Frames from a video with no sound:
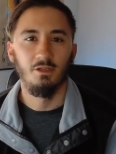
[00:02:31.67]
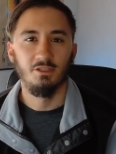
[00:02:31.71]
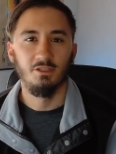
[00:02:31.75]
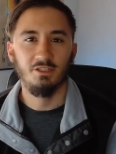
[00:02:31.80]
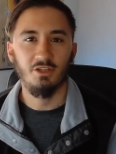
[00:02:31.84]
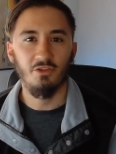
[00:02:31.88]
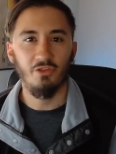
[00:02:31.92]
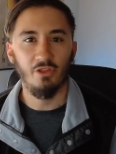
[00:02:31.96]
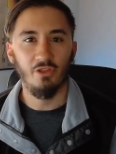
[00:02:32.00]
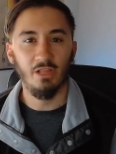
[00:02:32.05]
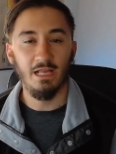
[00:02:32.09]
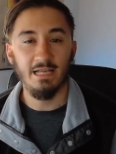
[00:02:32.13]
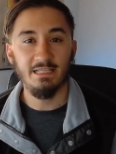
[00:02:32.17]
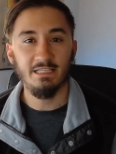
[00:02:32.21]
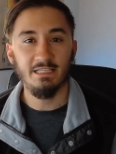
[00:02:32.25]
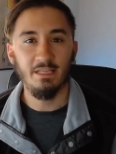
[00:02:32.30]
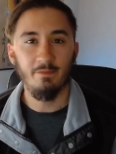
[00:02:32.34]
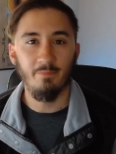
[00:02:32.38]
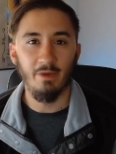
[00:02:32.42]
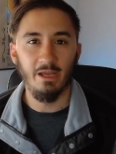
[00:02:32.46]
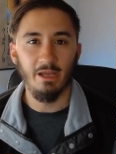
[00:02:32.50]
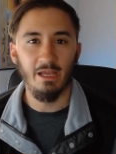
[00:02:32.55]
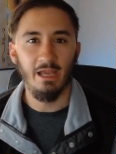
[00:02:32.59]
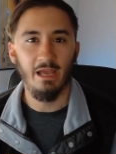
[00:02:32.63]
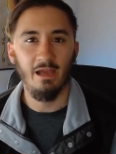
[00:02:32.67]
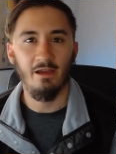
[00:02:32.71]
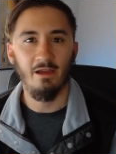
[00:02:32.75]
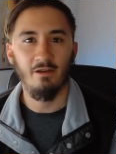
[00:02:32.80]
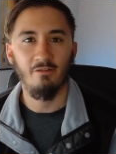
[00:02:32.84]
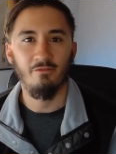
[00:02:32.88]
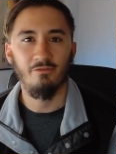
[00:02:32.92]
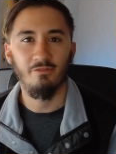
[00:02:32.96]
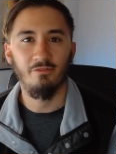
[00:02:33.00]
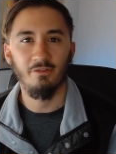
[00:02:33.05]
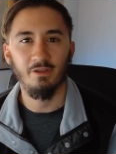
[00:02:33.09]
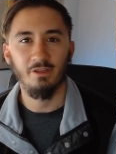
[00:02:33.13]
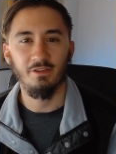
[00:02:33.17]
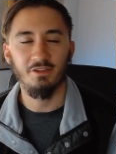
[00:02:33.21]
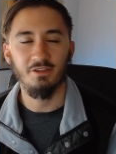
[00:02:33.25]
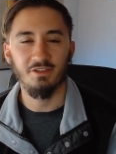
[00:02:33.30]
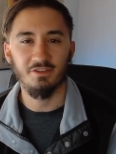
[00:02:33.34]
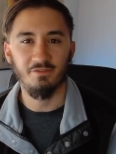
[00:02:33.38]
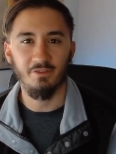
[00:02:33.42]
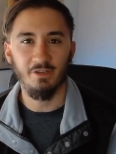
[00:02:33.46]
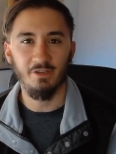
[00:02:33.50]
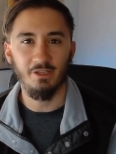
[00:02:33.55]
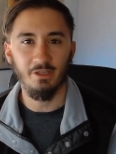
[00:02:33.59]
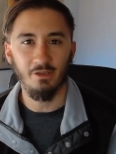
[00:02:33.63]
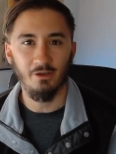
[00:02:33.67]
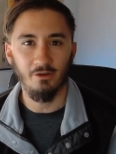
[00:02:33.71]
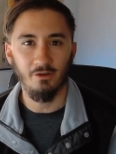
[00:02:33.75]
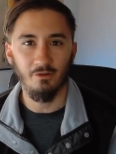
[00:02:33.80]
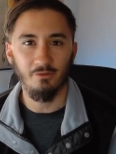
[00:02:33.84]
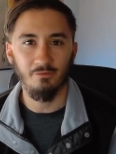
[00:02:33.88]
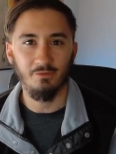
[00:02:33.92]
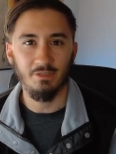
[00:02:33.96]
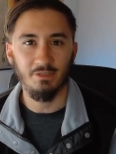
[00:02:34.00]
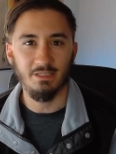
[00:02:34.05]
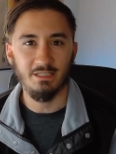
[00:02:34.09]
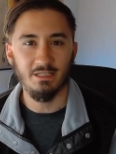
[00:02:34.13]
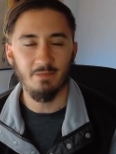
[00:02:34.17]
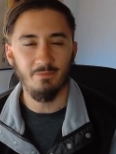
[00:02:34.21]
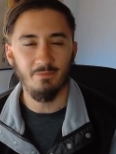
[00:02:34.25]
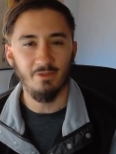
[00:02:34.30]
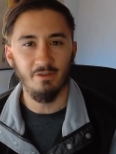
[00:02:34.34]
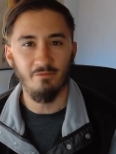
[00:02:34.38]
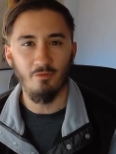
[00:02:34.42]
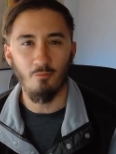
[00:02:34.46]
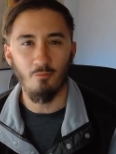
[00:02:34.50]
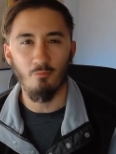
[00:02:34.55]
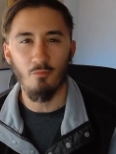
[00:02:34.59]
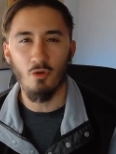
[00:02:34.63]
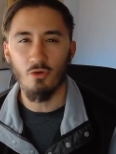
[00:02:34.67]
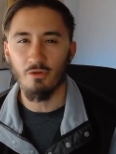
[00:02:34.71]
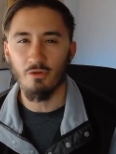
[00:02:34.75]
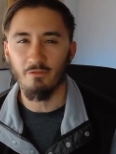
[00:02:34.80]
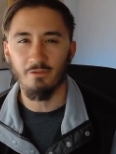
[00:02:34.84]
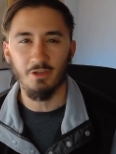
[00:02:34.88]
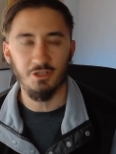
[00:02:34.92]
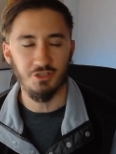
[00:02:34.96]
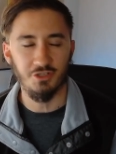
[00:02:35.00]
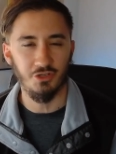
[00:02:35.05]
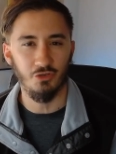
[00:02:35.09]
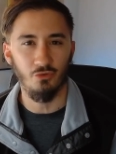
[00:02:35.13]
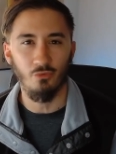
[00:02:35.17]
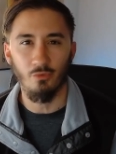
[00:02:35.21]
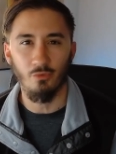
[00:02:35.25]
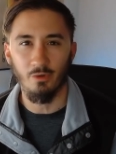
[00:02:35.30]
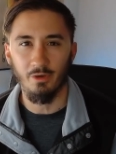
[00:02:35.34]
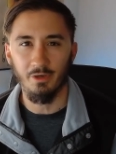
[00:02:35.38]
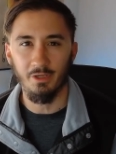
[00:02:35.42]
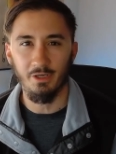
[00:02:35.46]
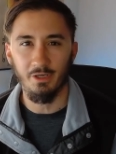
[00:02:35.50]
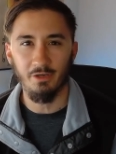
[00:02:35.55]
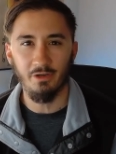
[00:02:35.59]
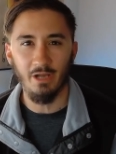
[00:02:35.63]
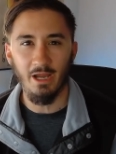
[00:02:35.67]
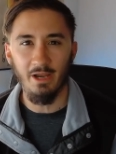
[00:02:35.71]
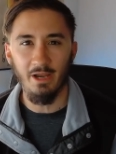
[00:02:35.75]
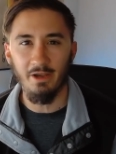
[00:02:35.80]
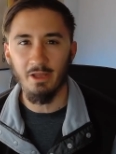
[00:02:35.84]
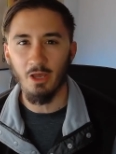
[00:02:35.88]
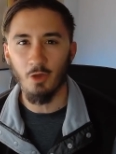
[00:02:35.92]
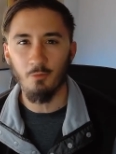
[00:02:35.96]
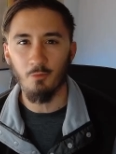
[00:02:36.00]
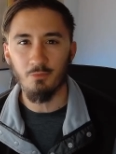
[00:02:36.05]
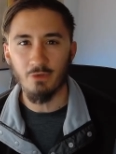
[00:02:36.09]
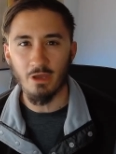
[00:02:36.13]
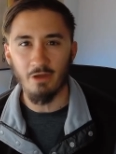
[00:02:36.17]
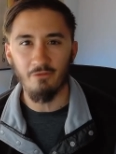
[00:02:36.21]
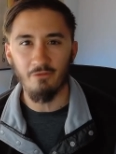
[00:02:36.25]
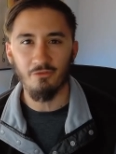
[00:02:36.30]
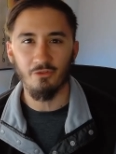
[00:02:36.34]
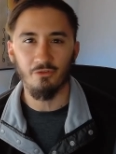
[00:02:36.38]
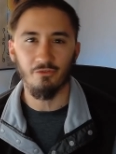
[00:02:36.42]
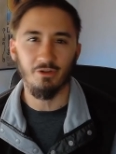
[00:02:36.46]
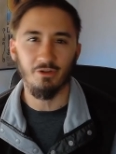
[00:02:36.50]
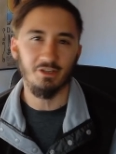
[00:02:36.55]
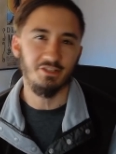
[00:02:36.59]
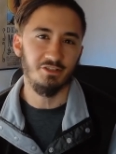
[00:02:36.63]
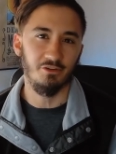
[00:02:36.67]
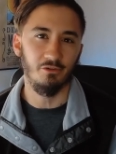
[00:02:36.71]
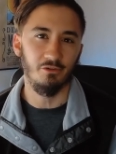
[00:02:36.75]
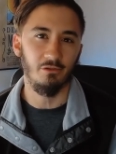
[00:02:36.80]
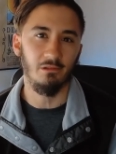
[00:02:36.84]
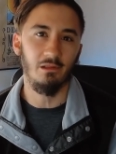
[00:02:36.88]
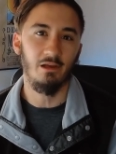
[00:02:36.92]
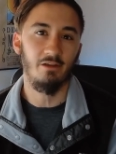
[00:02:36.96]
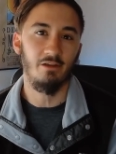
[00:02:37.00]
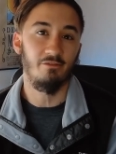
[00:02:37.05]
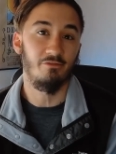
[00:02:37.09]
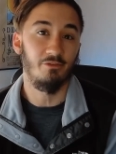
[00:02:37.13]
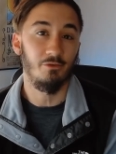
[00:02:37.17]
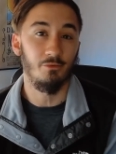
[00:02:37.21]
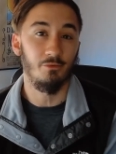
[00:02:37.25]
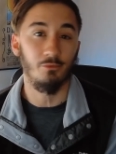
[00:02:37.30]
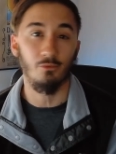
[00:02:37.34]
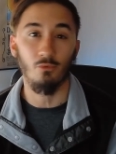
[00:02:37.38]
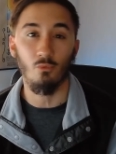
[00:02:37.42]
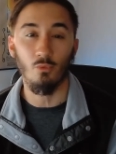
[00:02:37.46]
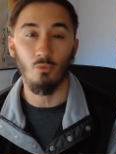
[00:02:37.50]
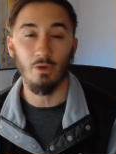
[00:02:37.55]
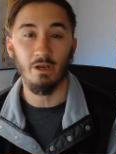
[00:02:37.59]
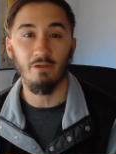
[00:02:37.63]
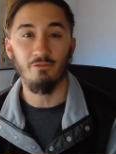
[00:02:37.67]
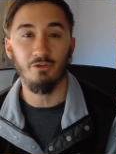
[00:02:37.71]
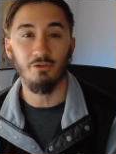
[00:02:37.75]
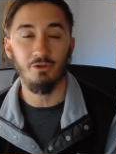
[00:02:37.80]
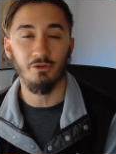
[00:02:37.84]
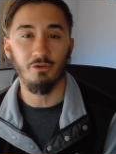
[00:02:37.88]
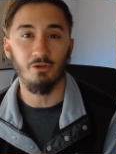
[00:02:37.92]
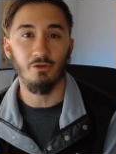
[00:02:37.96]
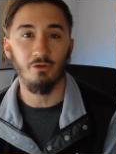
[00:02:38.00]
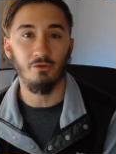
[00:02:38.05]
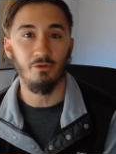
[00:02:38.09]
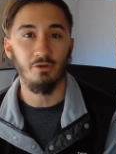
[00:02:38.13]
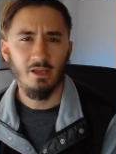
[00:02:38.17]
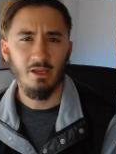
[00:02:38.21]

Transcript: So the last tip I have in this video is something of a motivational one, and it'll kind of help you out for the rest of your life and whatever you're doing.